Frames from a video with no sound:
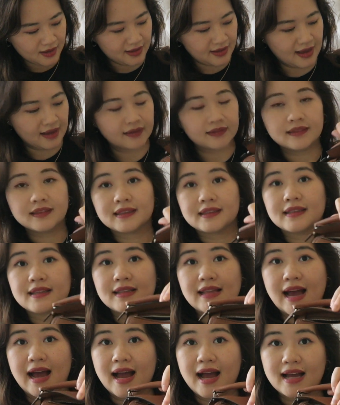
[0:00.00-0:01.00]
yeah
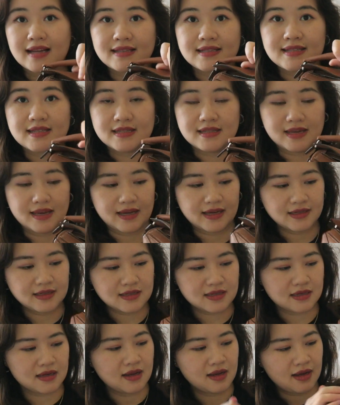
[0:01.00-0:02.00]
that's
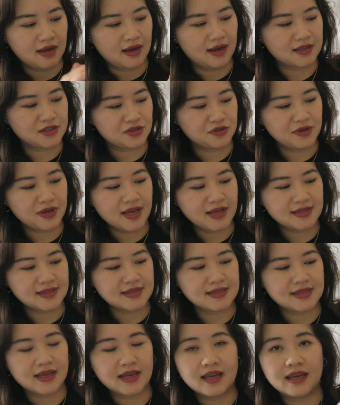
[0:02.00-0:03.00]
it as you can
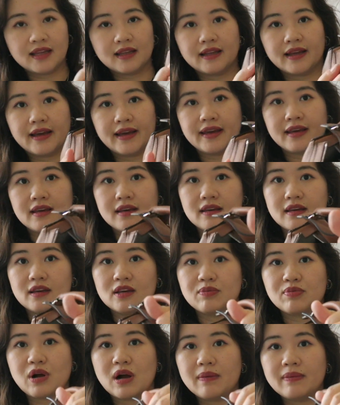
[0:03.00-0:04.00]
see like
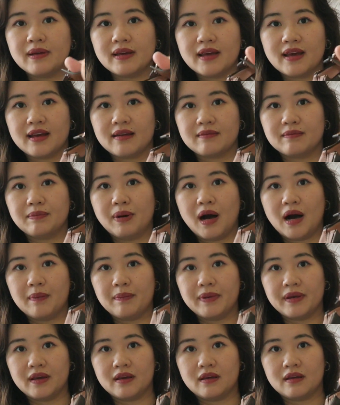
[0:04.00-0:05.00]
you probably can
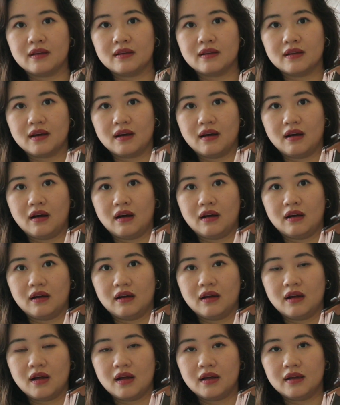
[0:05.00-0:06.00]
pop in a
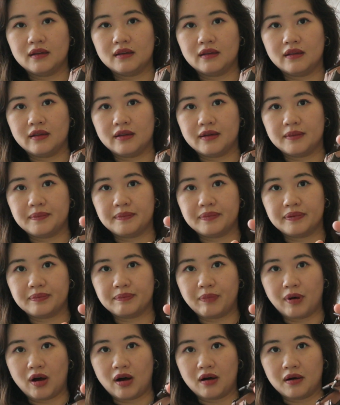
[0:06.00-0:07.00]
lip
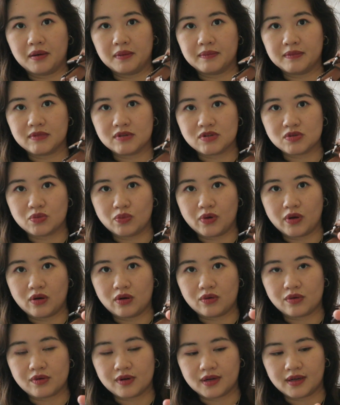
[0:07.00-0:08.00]
balm as well
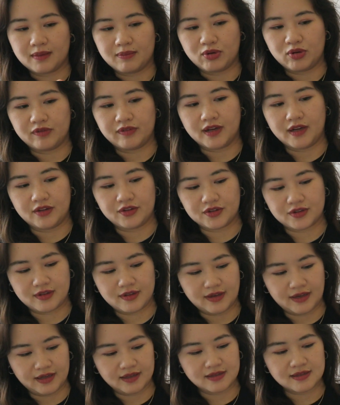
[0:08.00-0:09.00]
or a couple of other
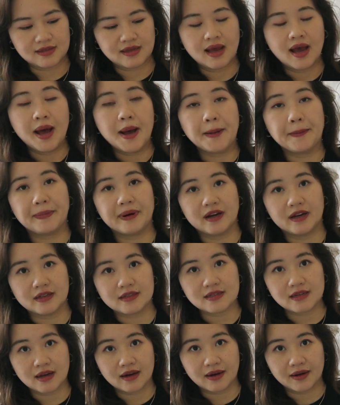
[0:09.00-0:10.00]
things
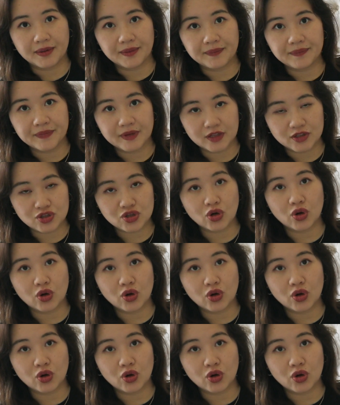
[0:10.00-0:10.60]
but um it